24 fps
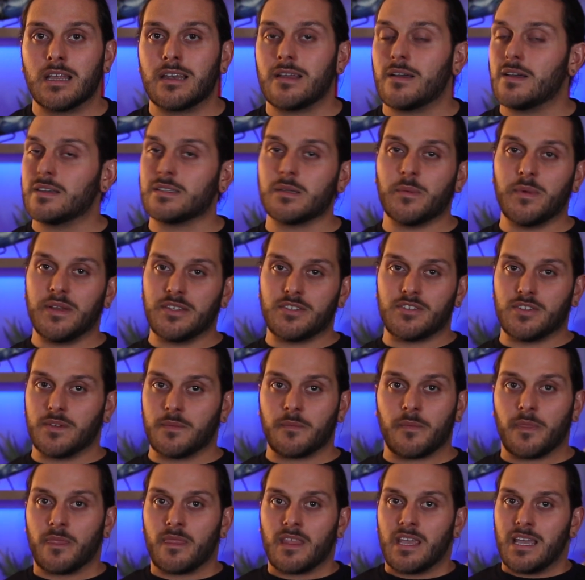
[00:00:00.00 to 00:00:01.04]
Now, as I mentioned,
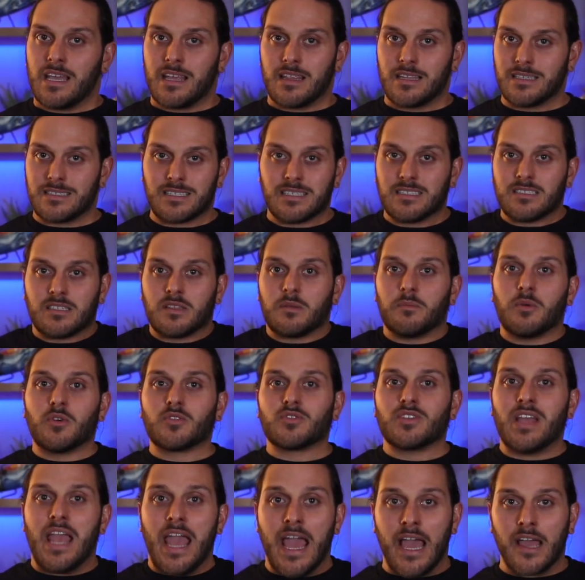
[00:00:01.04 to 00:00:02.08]
this isn't the
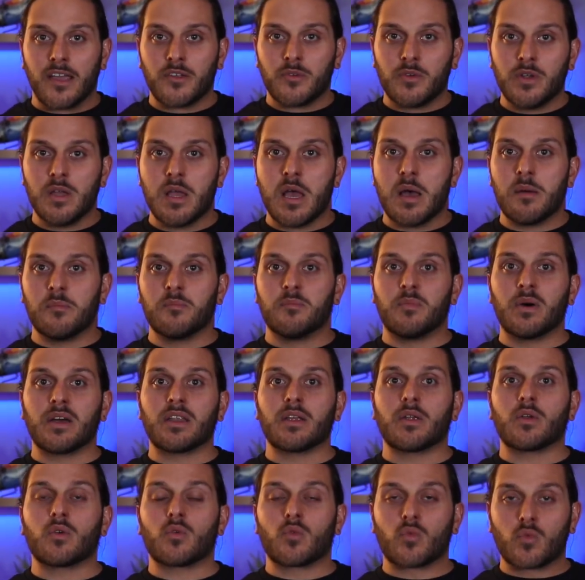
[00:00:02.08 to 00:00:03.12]
most accurate, but
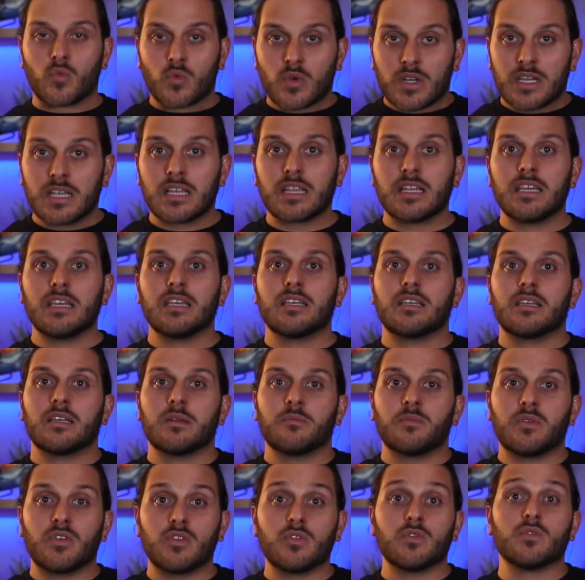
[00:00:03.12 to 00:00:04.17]
it really
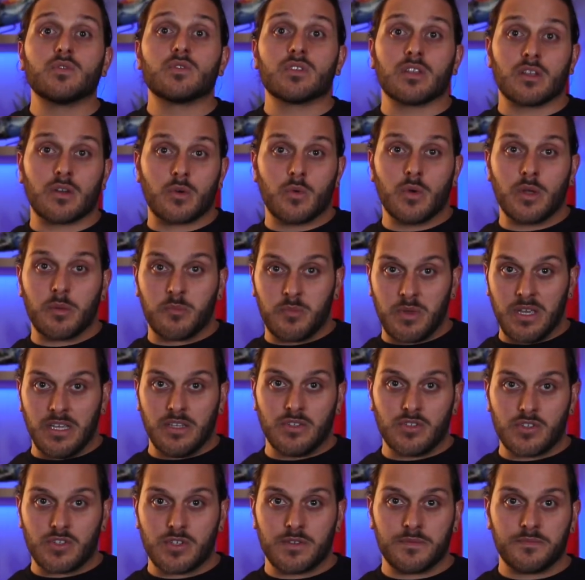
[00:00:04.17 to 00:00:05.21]
can be used in a quick
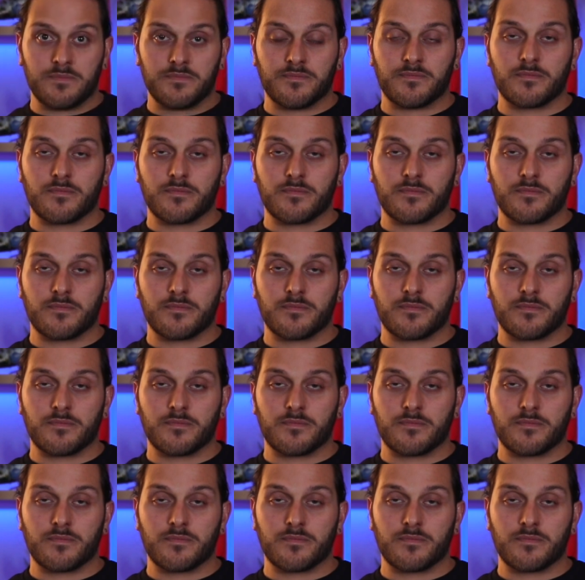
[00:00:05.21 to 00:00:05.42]
pinch.